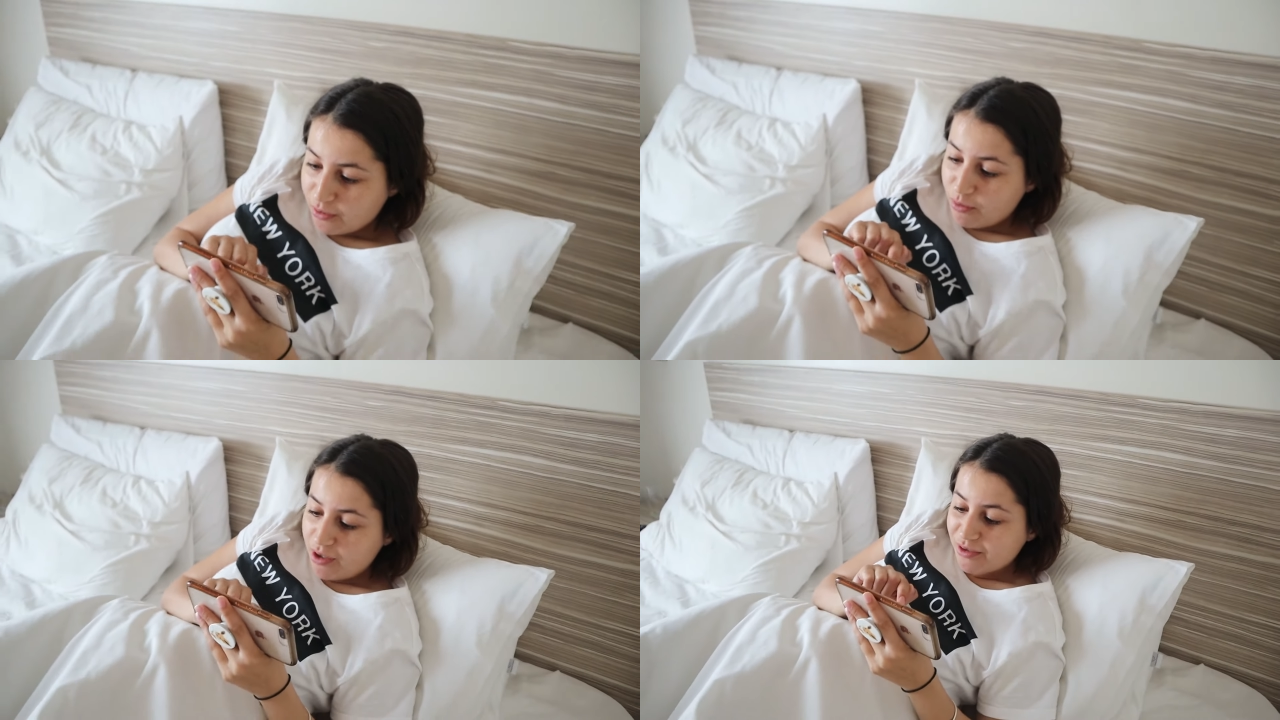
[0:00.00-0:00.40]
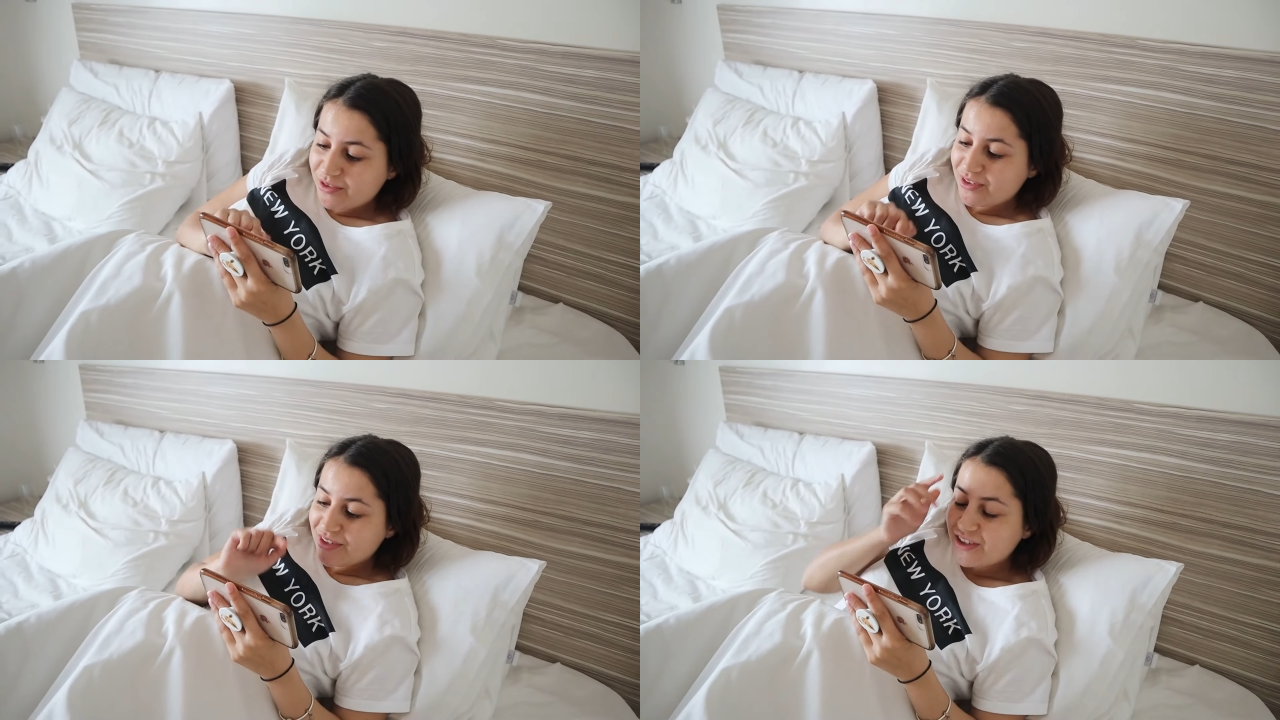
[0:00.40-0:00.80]

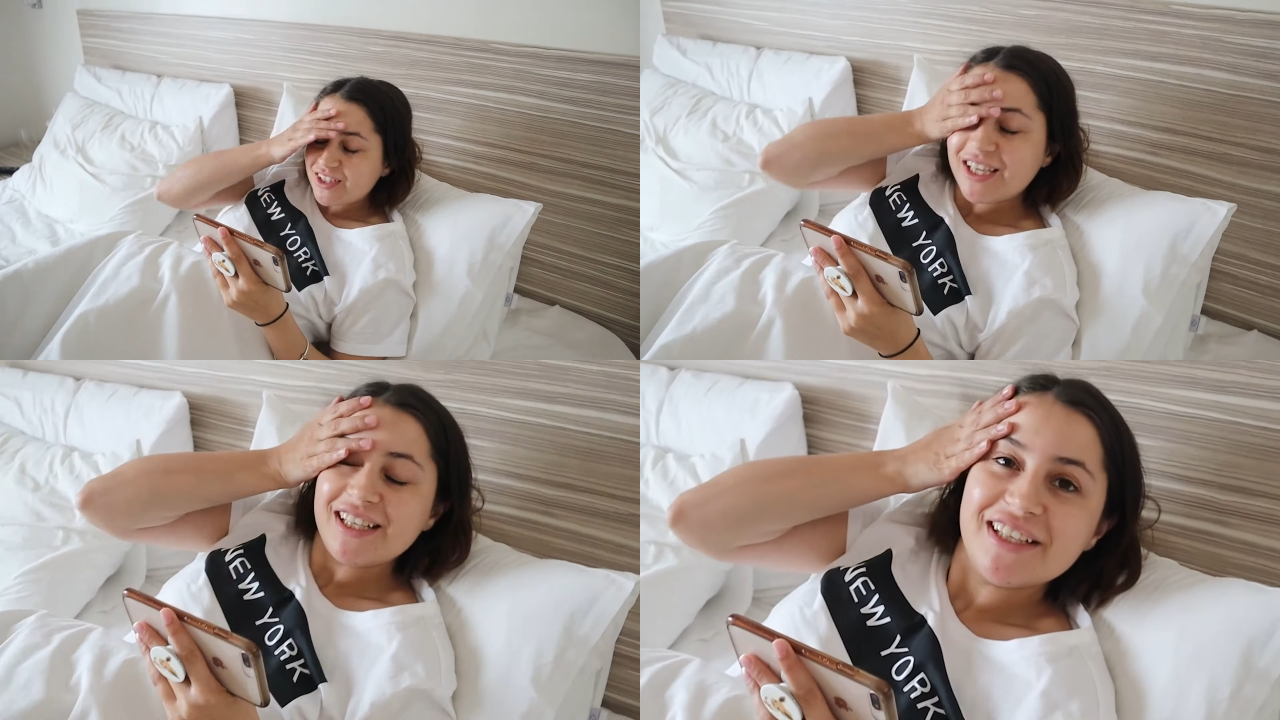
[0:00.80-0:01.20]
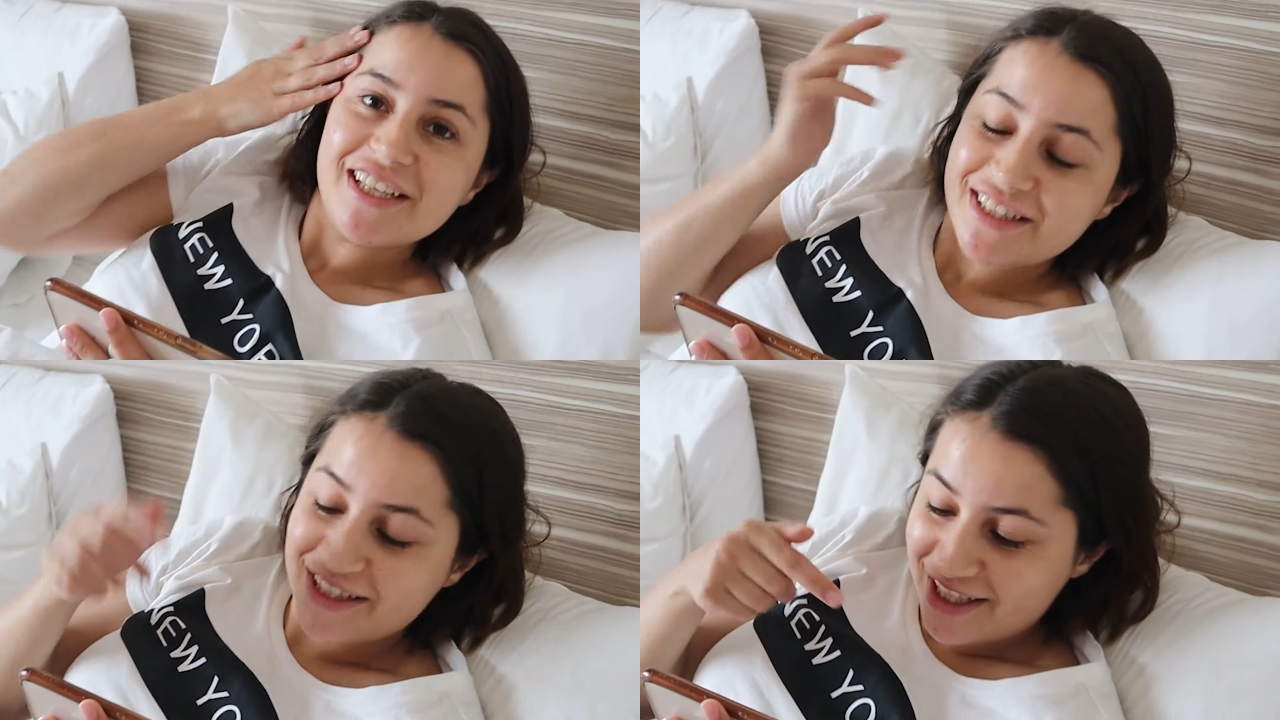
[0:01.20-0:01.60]
Well, it,
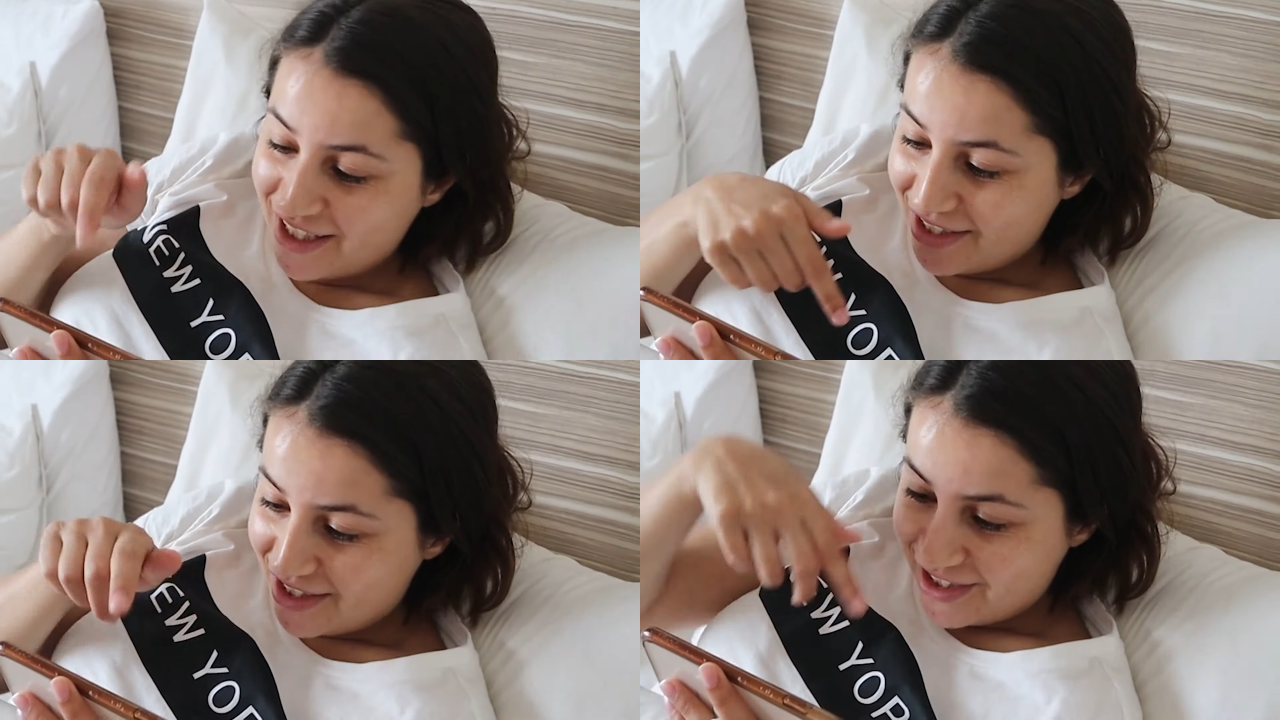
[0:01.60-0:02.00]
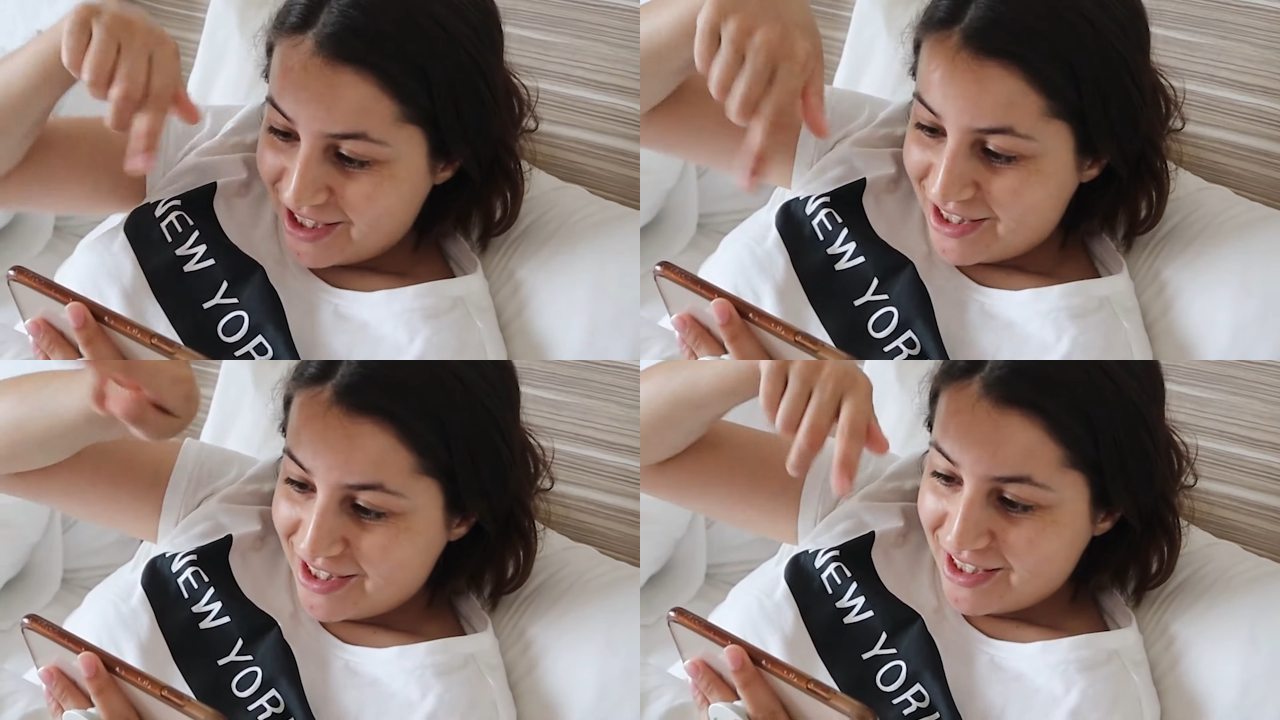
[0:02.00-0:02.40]
it's it's
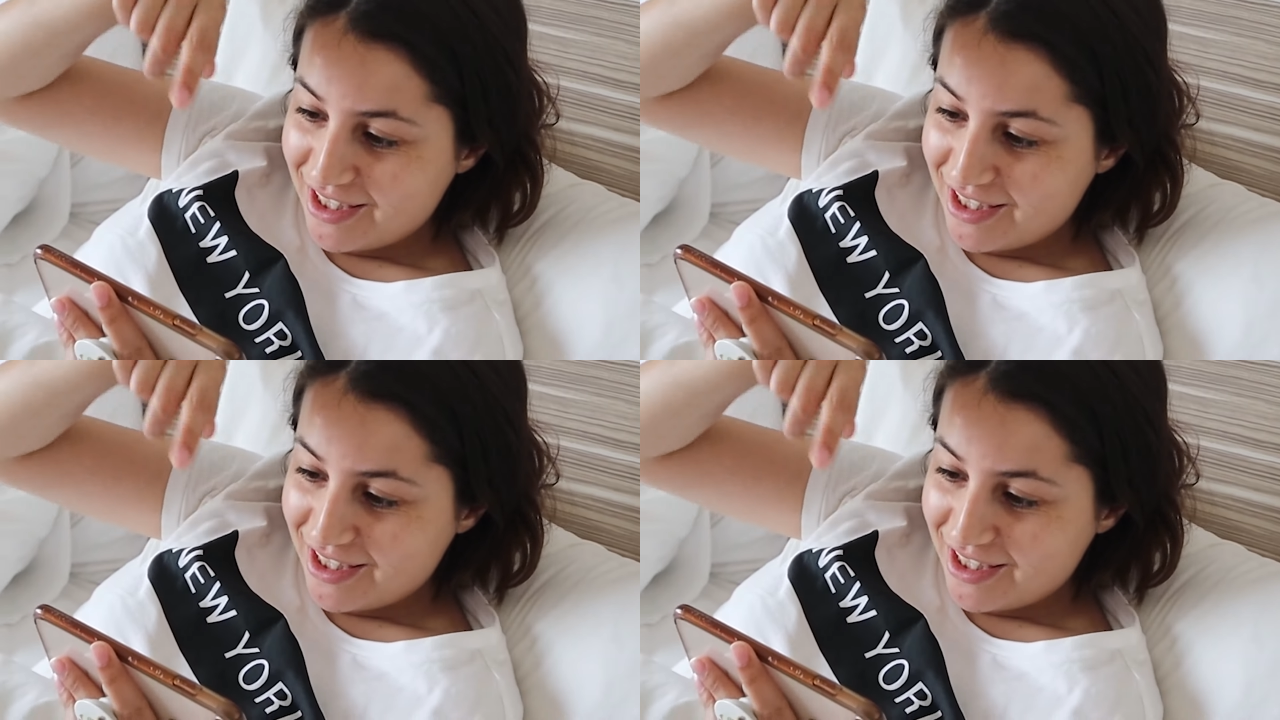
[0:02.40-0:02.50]
it's